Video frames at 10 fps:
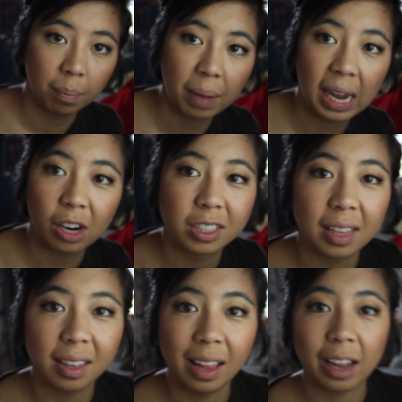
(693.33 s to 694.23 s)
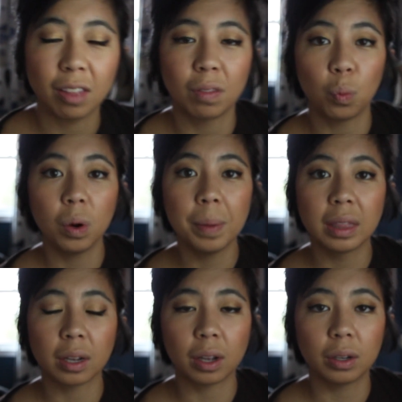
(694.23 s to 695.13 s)
My hair is at the length of the
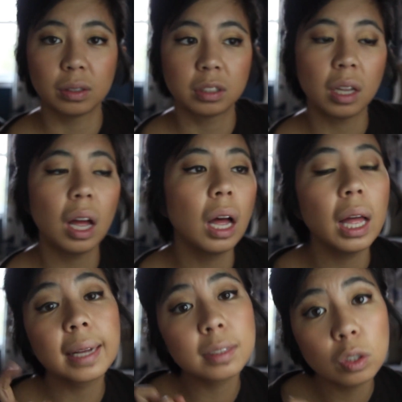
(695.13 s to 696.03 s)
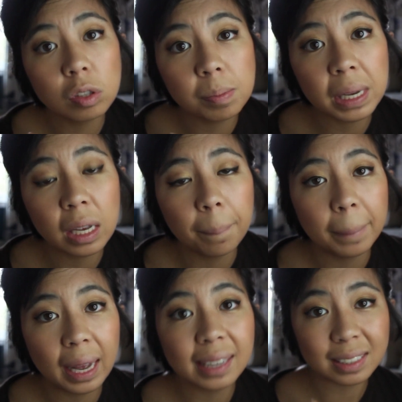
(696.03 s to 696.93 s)
woman that goes, excuse me,
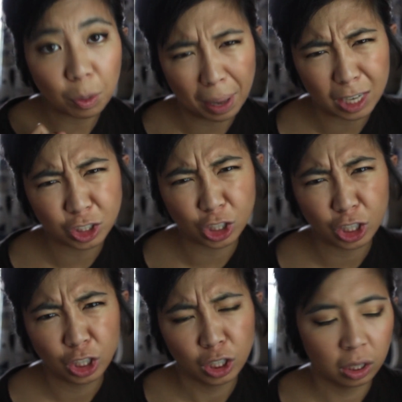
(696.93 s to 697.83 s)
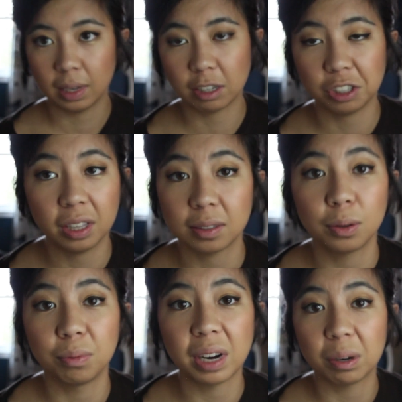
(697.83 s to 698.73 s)
may I see your manager? Actually, this
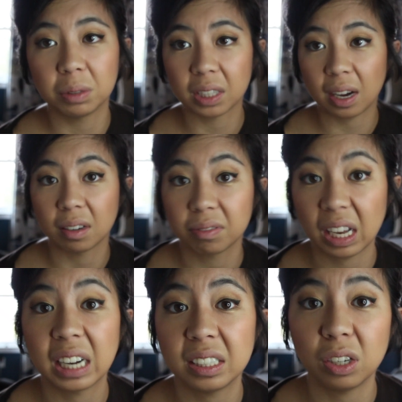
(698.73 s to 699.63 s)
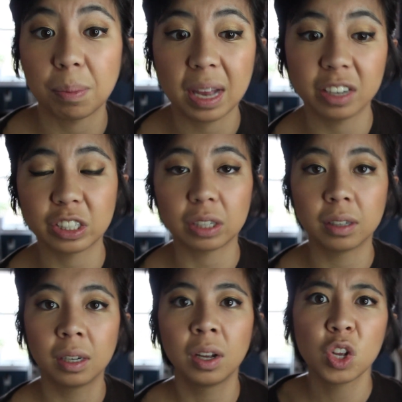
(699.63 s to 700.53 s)
whole rant was kind of, can I see your manager?
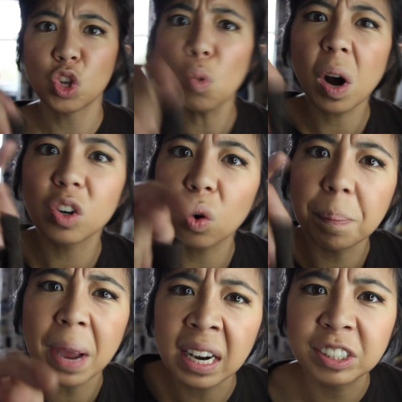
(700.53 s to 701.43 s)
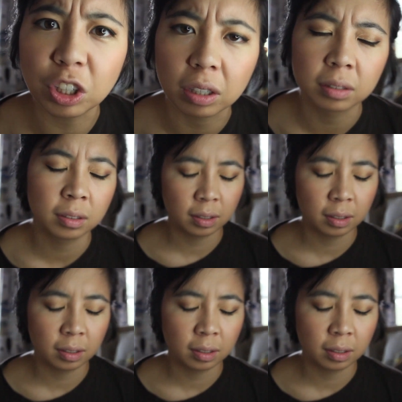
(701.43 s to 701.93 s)
You are your manager!